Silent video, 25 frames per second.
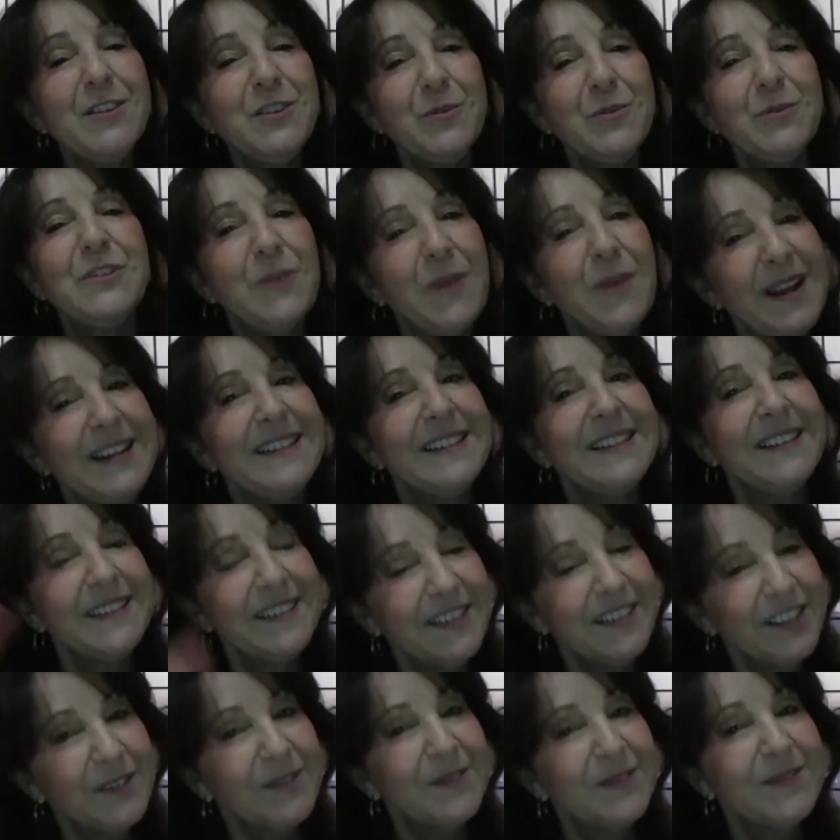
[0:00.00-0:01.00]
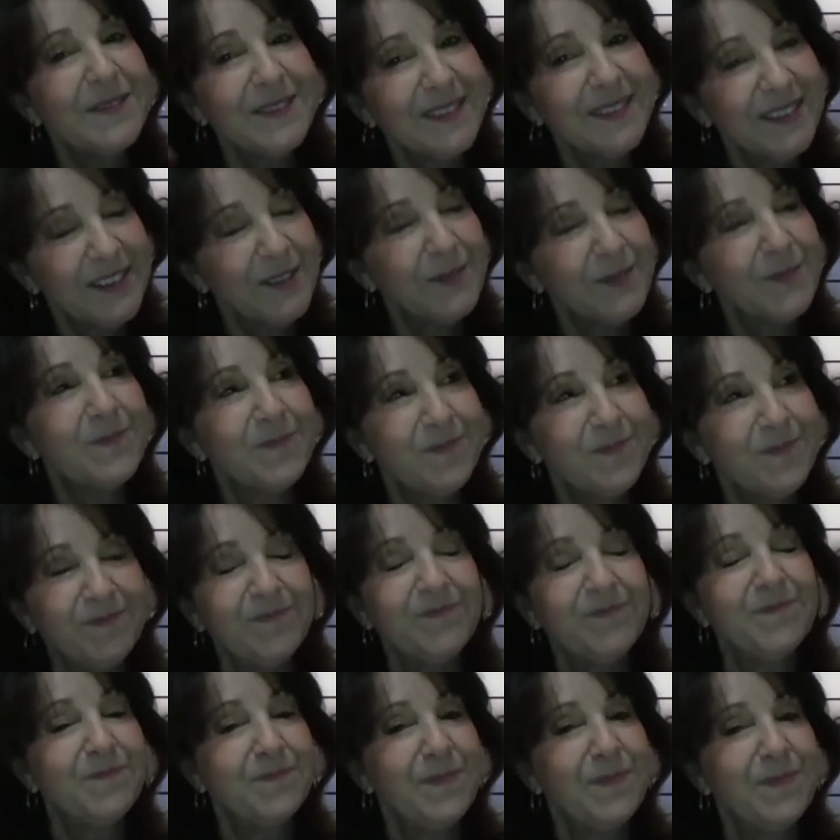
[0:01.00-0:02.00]
Trying to
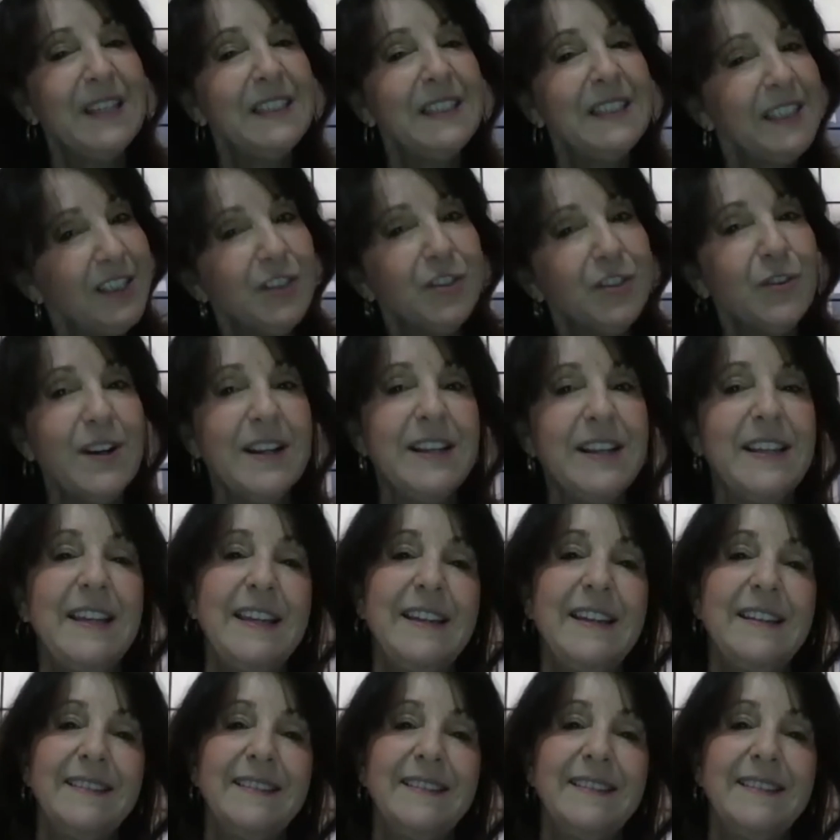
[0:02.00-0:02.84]
be a little tricky.